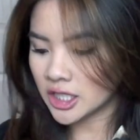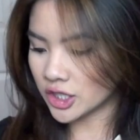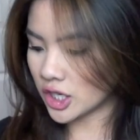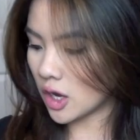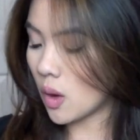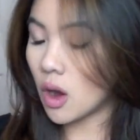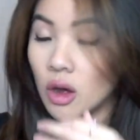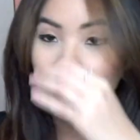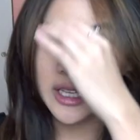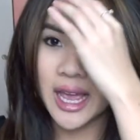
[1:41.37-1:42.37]
you know,
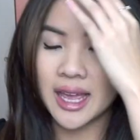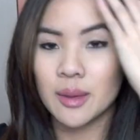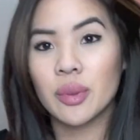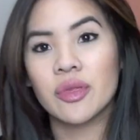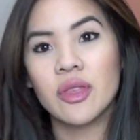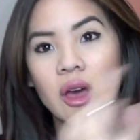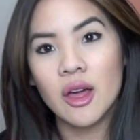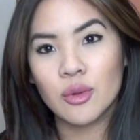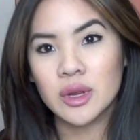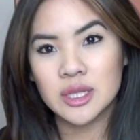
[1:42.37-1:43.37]
all day, but the
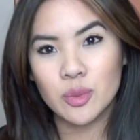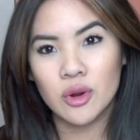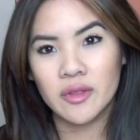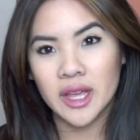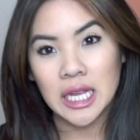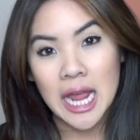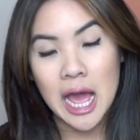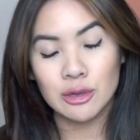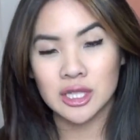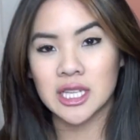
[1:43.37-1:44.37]
other one's more of like an
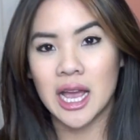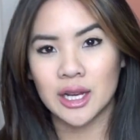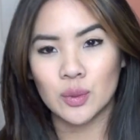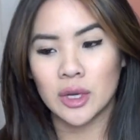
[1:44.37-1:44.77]
outside